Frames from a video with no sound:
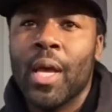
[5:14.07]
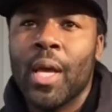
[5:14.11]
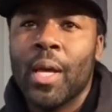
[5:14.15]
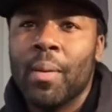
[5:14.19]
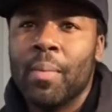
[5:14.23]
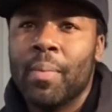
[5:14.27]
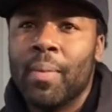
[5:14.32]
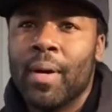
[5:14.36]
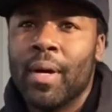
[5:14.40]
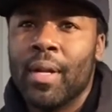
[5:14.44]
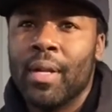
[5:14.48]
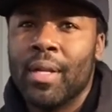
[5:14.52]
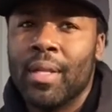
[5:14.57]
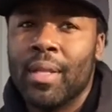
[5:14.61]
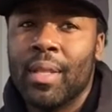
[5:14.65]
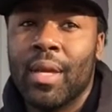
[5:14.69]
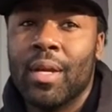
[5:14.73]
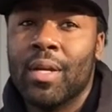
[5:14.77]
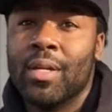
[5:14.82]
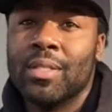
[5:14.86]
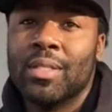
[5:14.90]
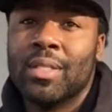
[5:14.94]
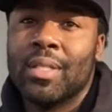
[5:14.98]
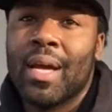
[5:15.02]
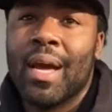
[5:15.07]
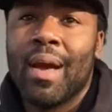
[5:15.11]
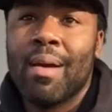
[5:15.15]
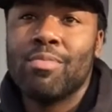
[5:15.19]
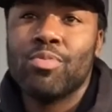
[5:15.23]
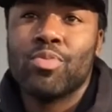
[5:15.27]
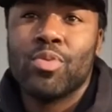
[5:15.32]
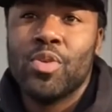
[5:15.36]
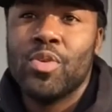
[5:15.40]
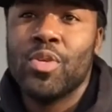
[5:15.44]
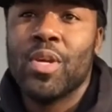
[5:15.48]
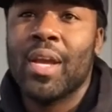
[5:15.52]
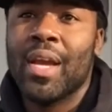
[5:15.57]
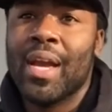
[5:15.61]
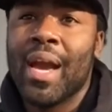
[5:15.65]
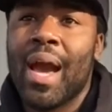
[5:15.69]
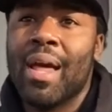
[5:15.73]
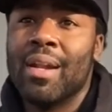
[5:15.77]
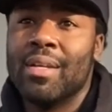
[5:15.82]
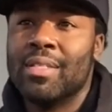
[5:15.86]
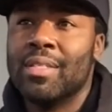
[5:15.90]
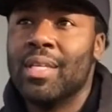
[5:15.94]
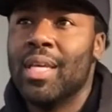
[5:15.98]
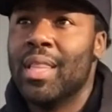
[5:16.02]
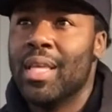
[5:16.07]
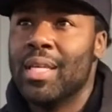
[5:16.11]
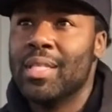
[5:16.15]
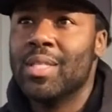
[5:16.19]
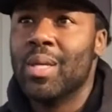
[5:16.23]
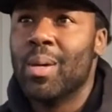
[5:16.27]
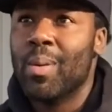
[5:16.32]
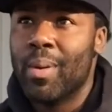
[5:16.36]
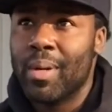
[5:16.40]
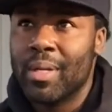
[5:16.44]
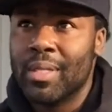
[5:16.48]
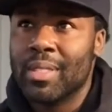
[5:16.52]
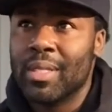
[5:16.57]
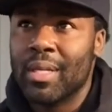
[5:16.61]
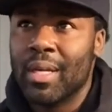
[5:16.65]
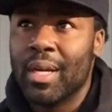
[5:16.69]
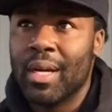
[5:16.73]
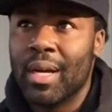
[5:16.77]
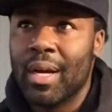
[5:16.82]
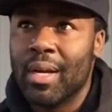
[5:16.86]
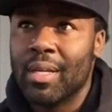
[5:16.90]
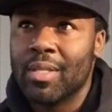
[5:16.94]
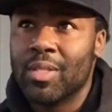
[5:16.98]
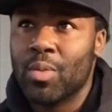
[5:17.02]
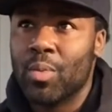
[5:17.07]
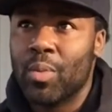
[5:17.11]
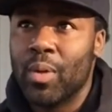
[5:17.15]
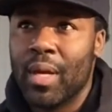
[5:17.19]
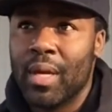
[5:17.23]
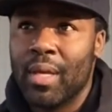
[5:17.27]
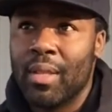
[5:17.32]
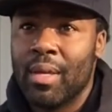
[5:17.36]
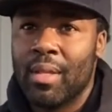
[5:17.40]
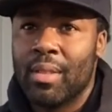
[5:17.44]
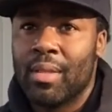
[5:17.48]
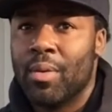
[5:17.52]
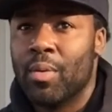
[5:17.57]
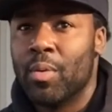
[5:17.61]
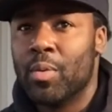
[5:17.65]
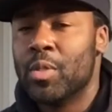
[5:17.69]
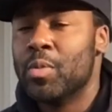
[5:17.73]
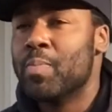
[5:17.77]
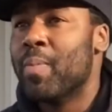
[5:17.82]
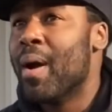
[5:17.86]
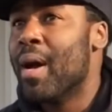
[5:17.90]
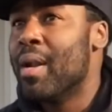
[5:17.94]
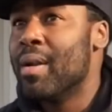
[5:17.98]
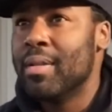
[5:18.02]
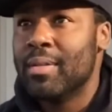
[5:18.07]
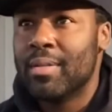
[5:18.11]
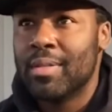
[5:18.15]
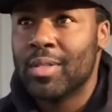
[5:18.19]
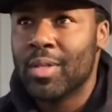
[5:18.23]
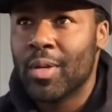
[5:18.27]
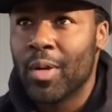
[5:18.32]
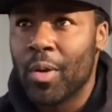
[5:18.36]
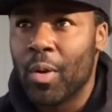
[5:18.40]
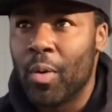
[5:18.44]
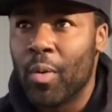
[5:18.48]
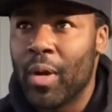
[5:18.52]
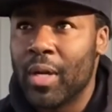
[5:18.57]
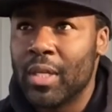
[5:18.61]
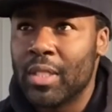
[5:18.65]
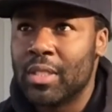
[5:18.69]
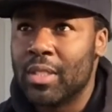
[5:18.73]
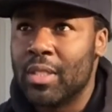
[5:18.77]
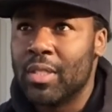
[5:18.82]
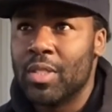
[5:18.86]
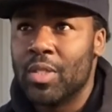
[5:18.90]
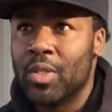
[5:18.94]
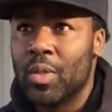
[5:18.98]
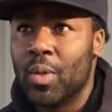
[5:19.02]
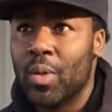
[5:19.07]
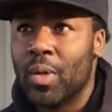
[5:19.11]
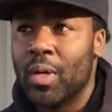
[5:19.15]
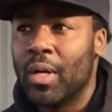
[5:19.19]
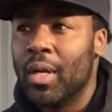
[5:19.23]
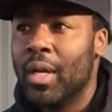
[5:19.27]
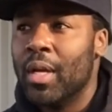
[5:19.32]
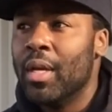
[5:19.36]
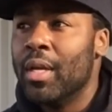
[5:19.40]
But there's times where you can kind of see that someone is concussed, the way that they're responding to certain questions, or